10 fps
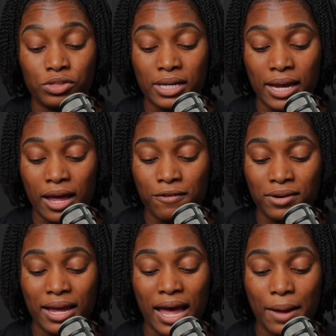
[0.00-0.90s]
I have and
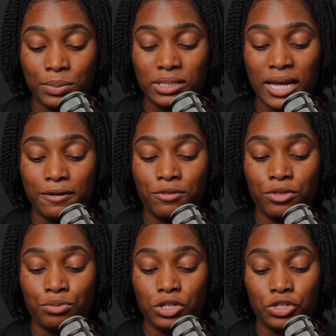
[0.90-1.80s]
I happen to have
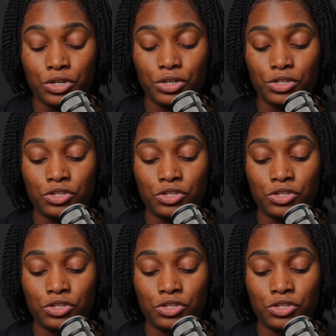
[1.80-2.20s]
3 shirts.